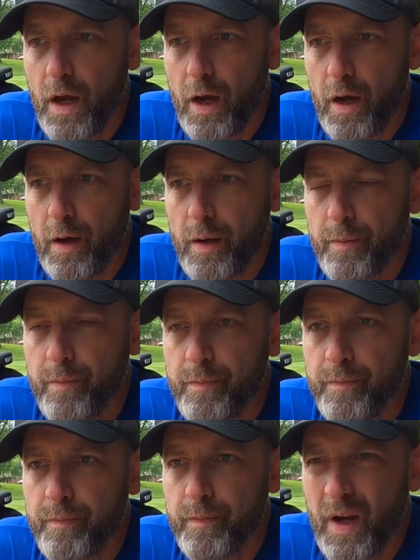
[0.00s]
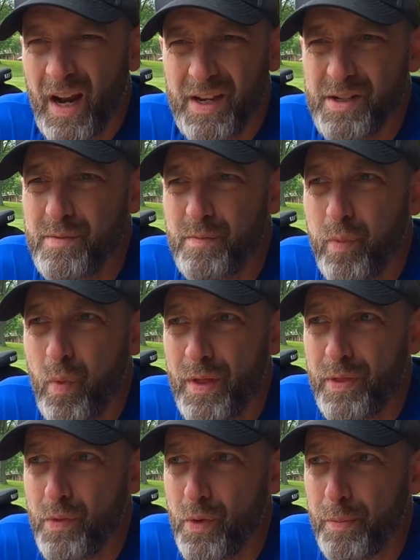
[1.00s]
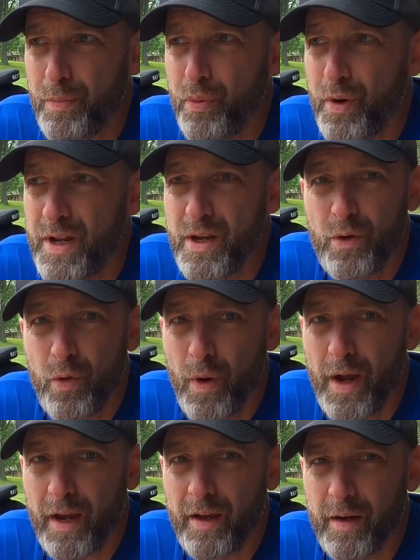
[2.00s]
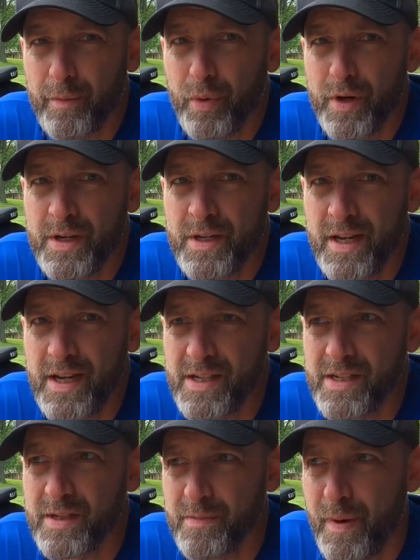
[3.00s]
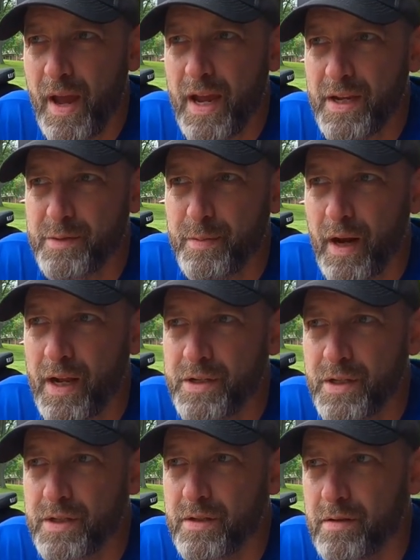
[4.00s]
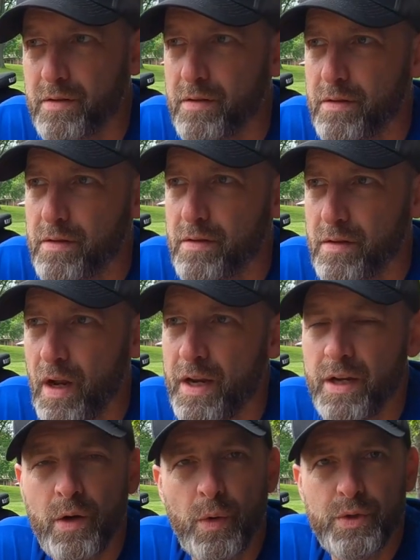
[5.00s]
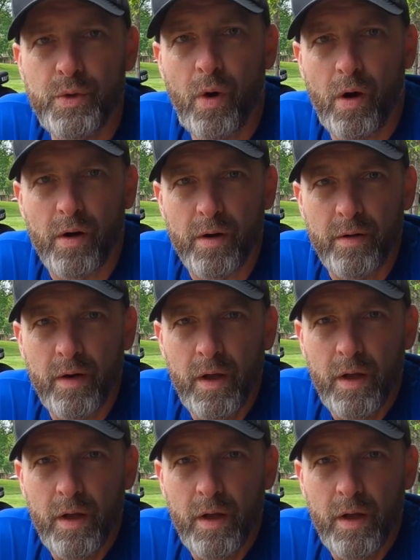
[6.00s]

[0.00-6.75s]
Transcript: and I actually went through it pretty quick at a pretty decent pace, but I didn't go too hard.